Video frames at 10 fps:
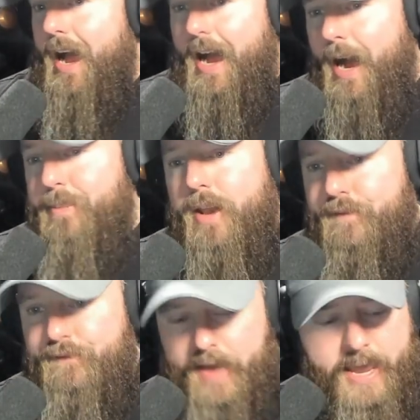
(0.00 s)
I'm not a
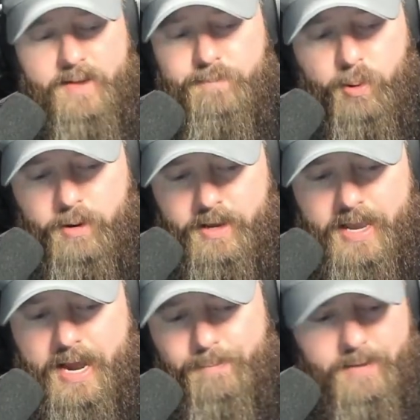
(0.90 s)

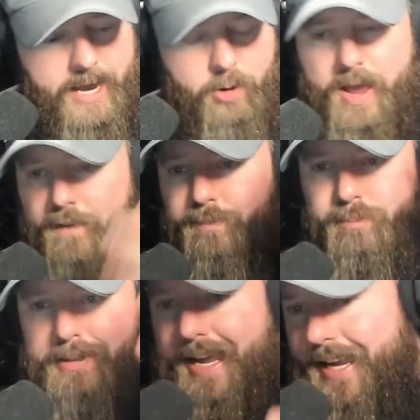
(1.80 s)
fanboy. I don't have
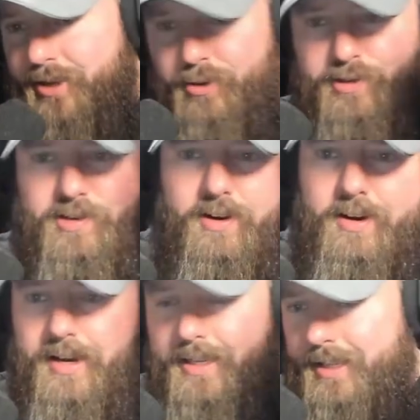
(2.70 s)
blinders
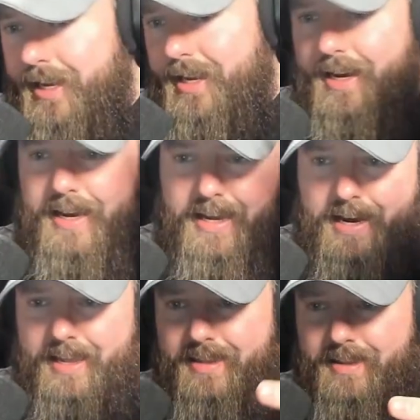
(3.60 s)
on. Like
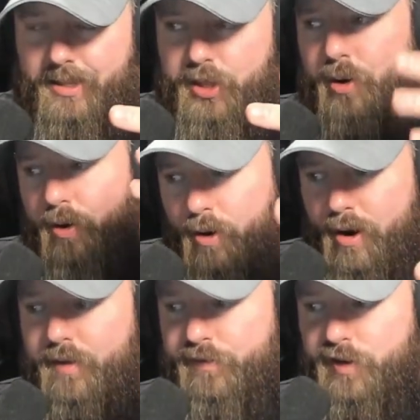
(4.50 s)
I there
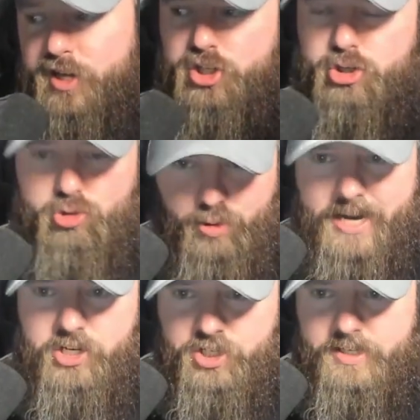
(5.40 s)
are
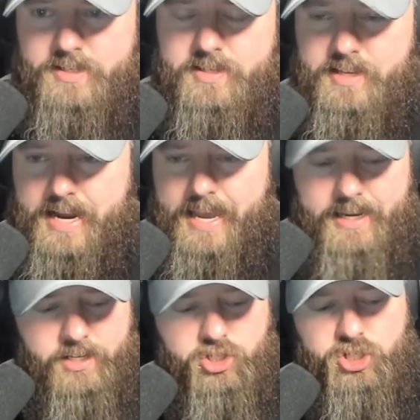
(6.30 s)
frustrations that I
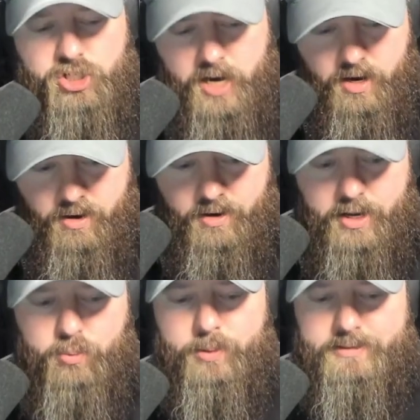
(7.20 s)
can share
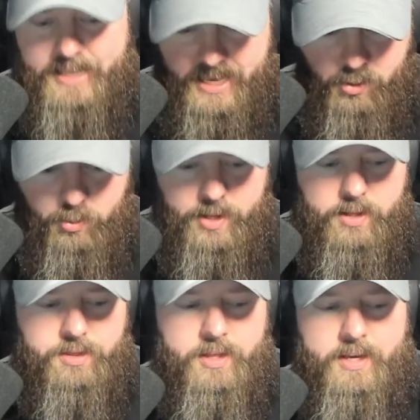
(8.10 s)
and relate
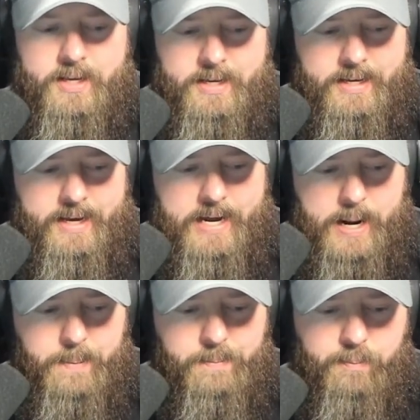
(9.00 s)
with,
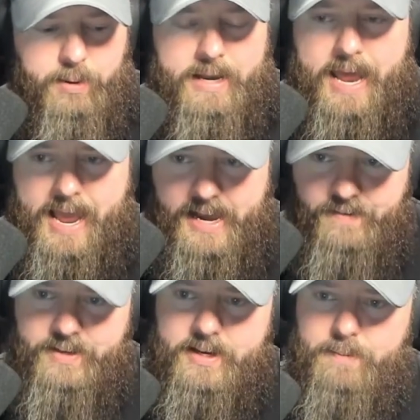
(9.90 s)
but
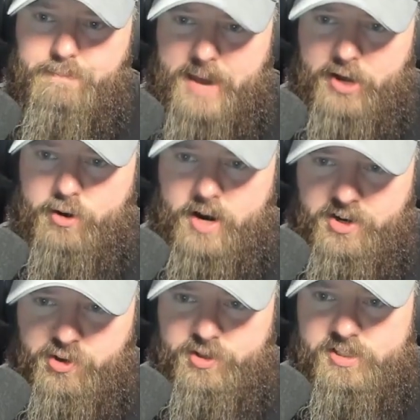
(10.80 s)
having a better
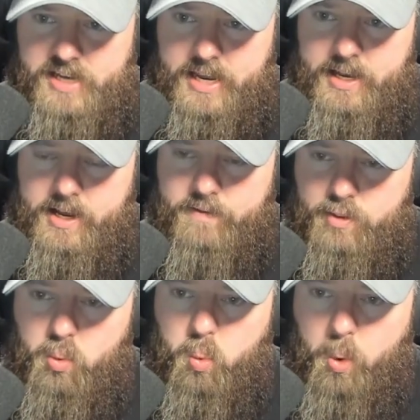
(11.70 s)
understanding of
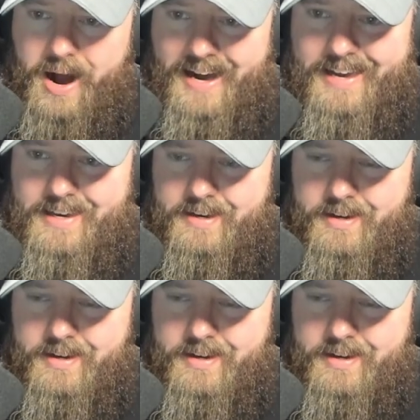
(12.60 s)
the why